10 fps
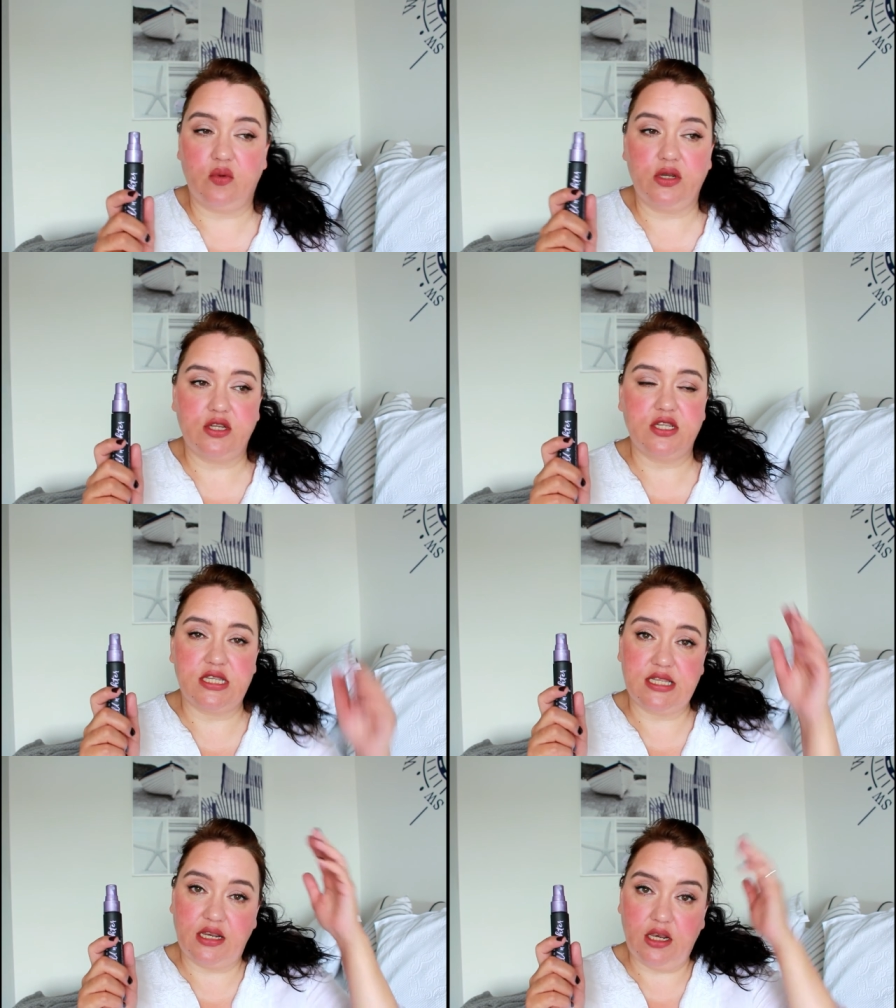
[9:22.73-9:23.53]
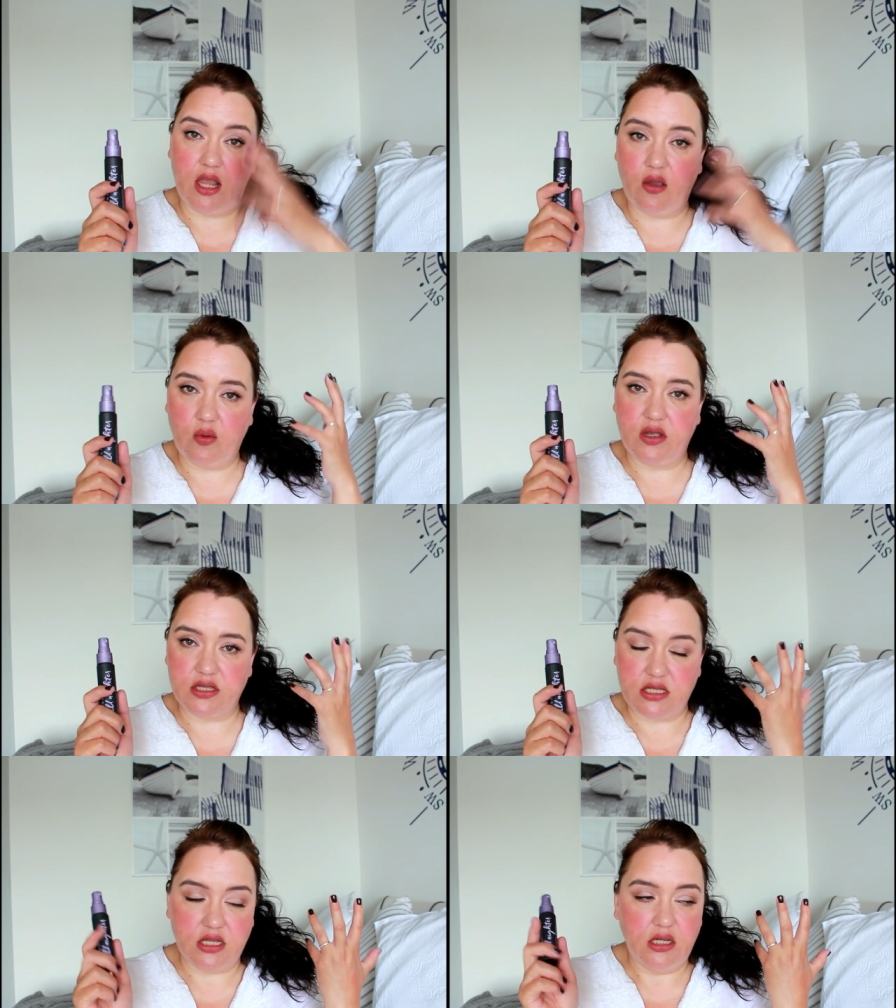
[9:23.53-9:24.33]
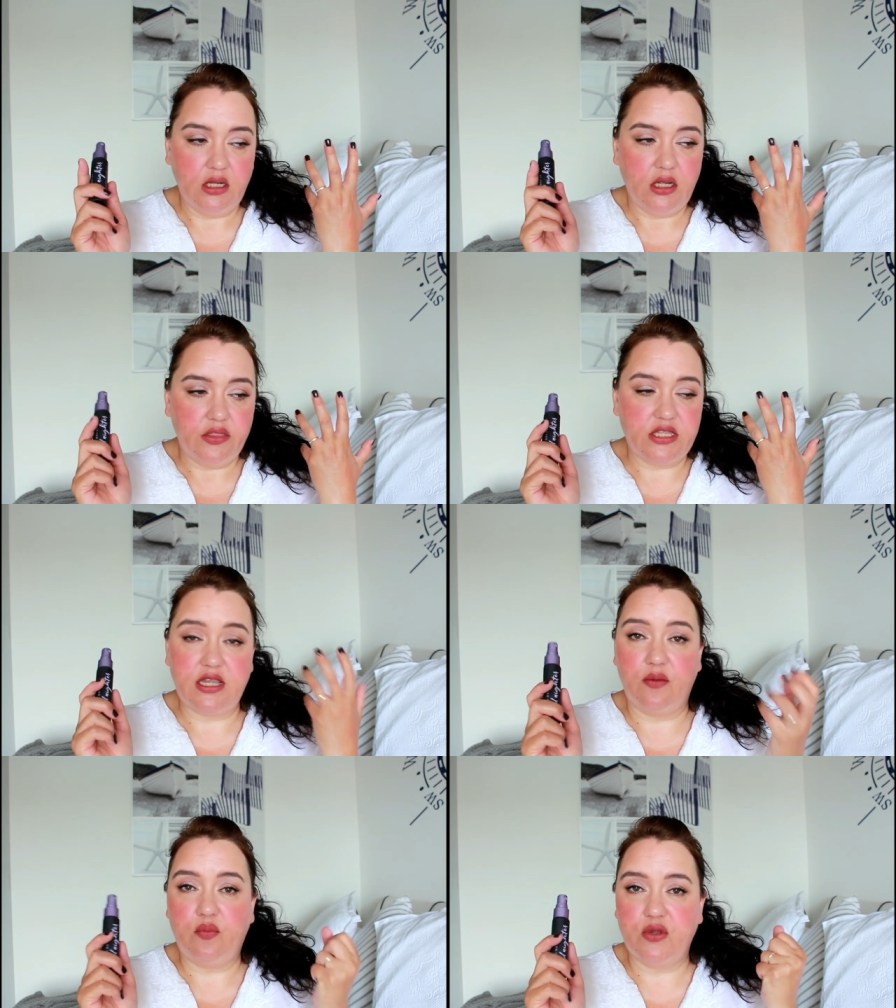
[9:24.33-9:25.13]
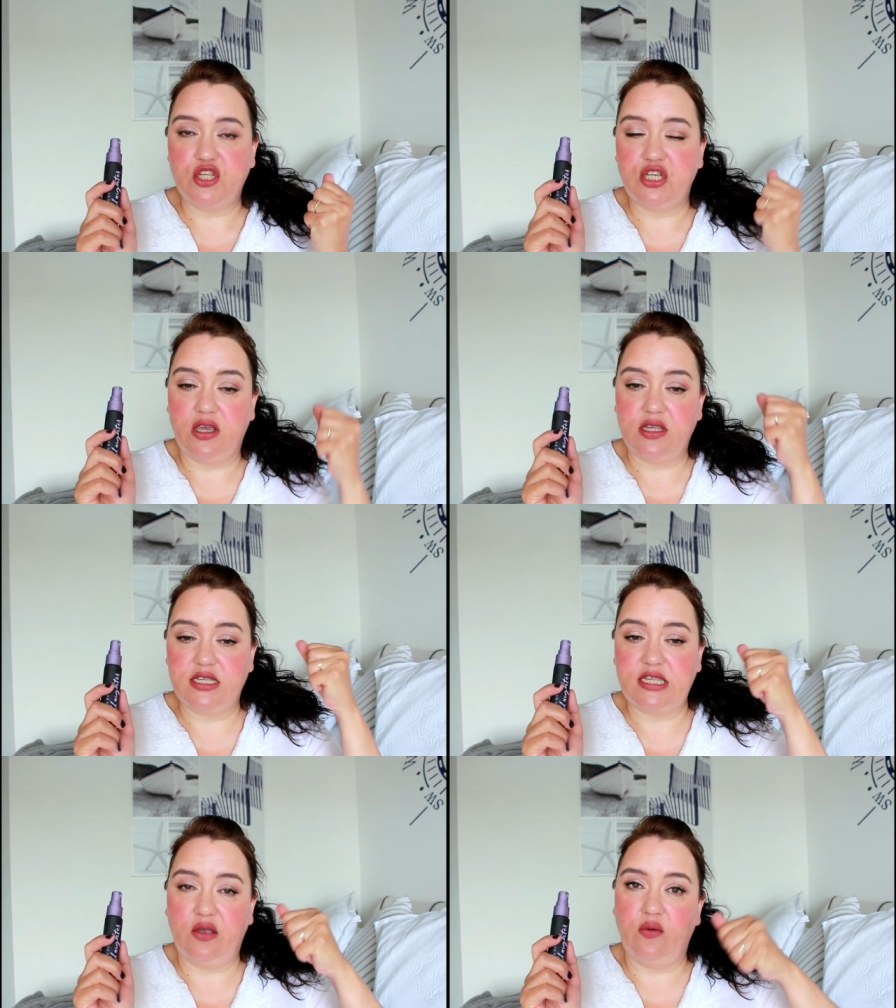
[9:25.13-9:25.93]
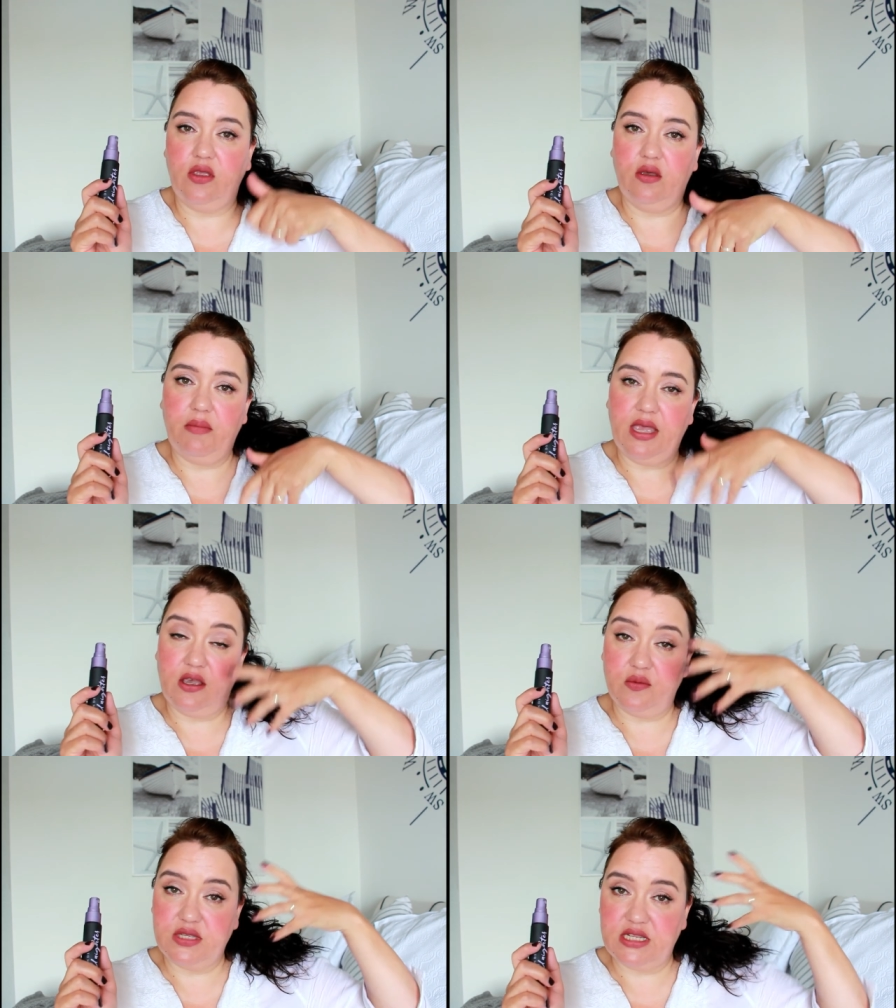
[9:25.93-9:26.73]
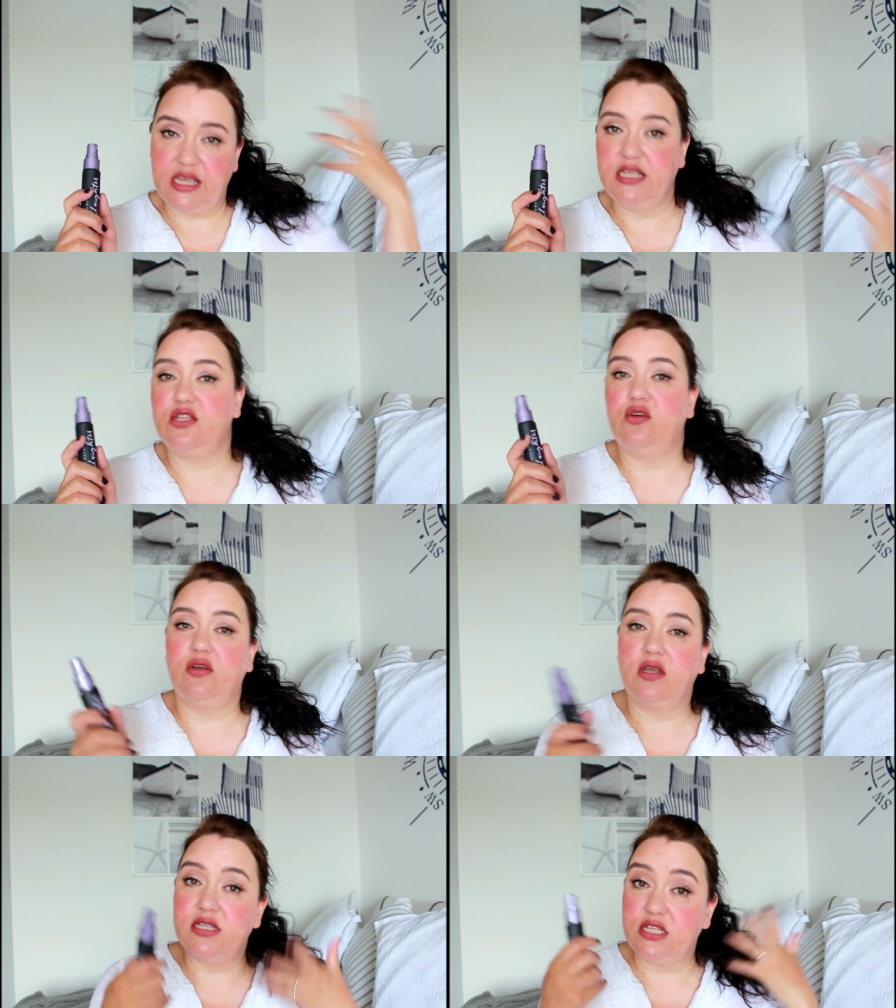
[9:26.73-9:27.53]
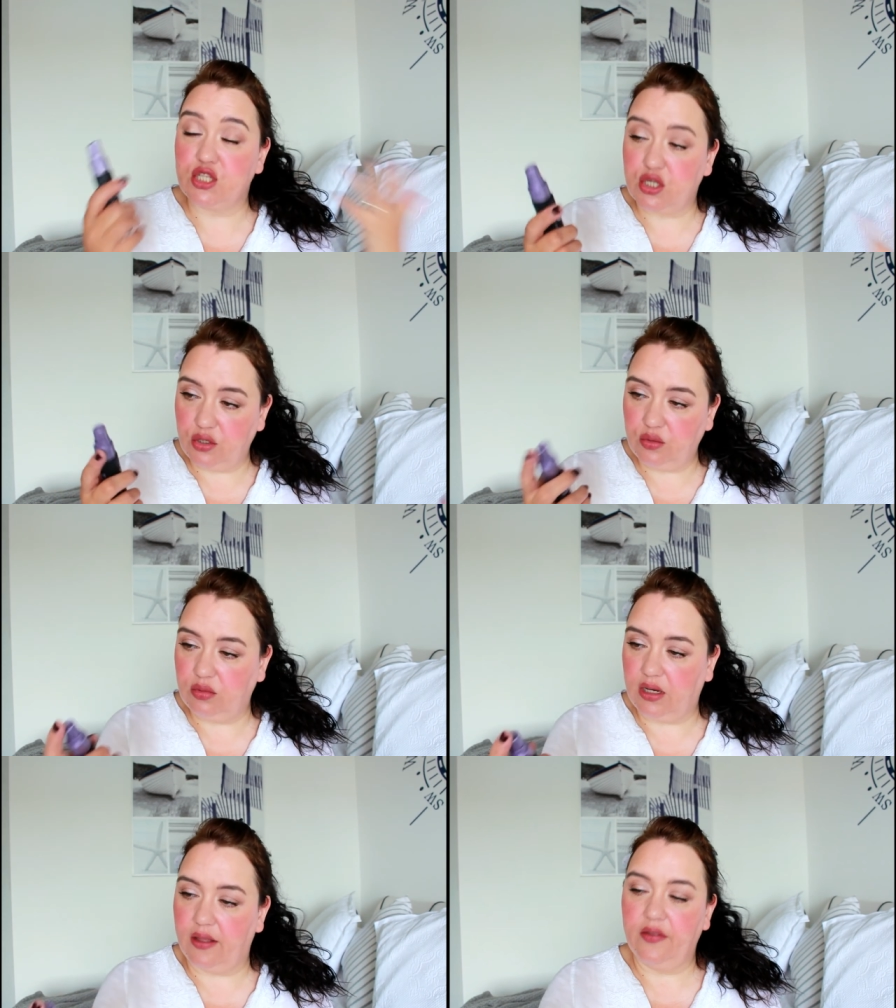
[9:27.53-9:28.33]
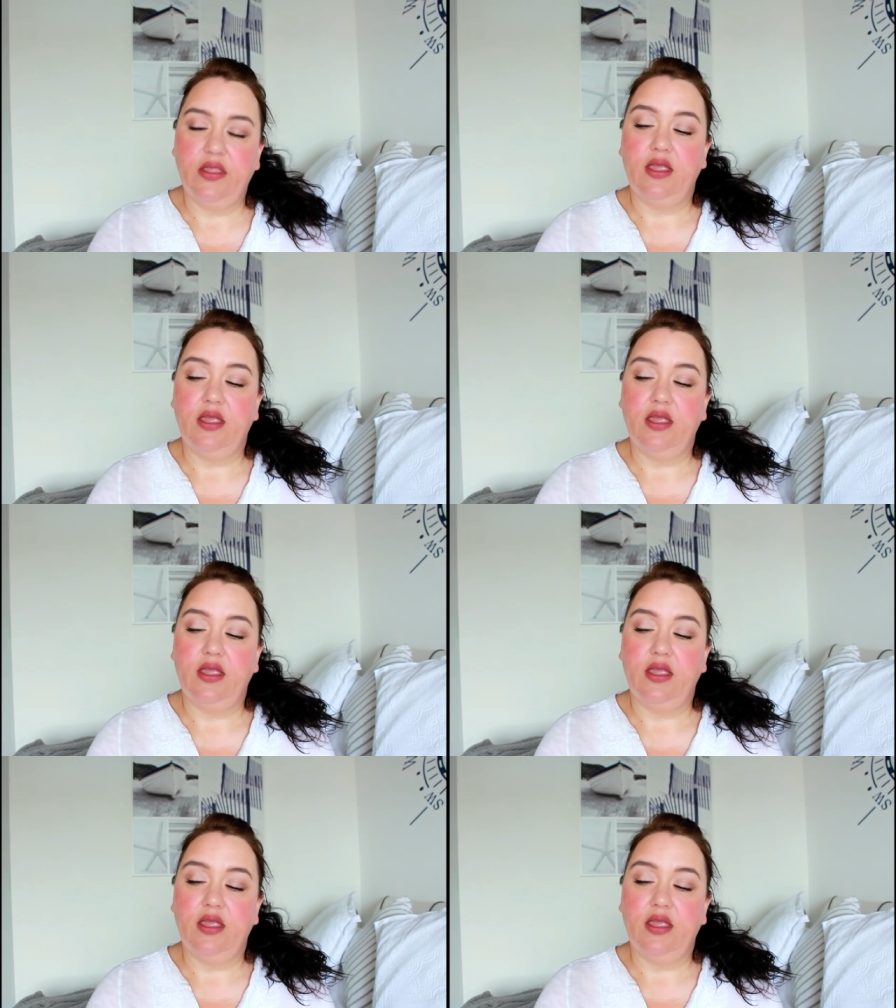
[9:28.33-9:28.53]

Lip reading: What it does is it lowers the temperature, so your makeup stays longer because it's cooler.